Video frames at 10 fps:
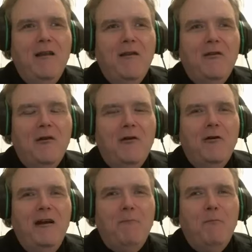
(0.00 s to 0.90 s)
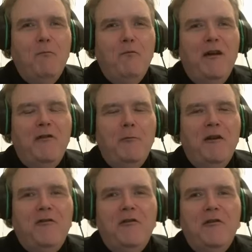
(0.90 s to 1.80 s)
So, and you
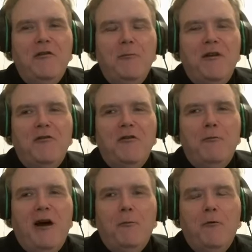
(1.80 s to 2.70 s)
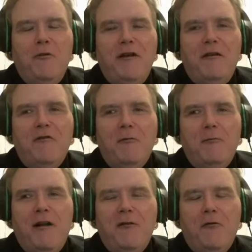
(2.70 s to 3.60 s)
mentioned the Bible, being
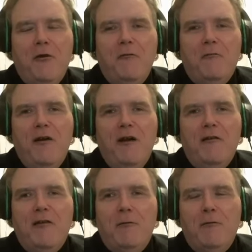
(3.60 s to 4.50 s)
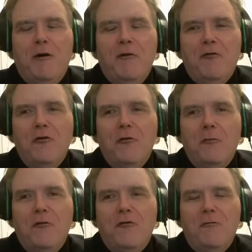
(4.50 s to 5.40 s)
somebody who's of faith. I'm also a
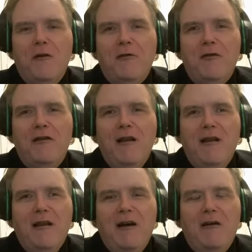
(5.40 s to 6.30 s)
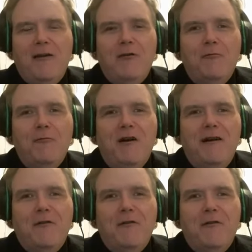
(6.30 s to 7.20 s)
person of faith, and I like
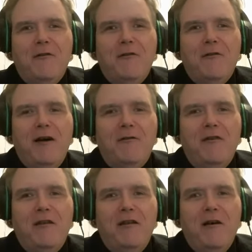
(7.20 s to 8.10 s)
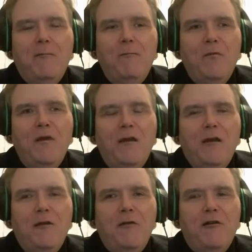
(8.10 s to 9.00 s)
to think about the
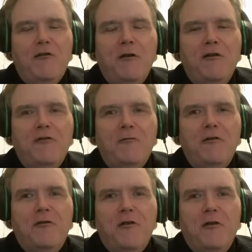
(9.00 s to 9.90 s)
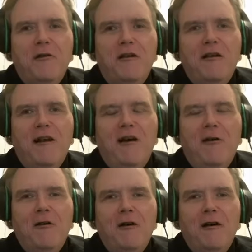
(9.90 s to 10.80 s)
expression concerning
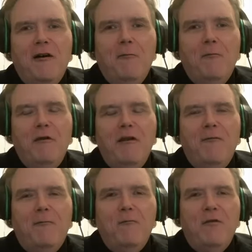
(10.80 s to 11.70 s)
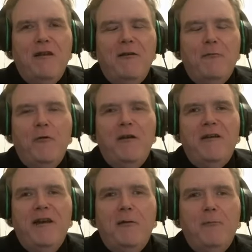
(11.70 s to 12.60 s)
how if we
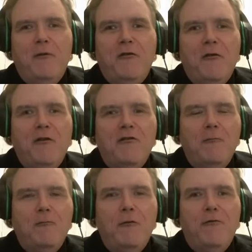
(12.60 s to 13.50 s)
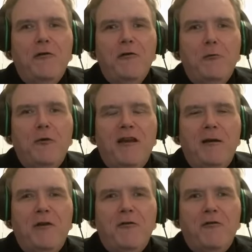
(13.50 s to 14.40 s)
can't be trusted with the little, we
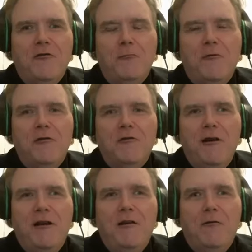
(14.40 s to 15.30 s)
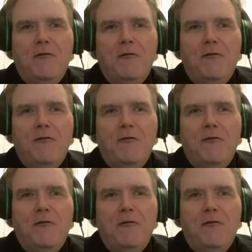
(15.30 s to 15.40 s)
can't be trusted with the great.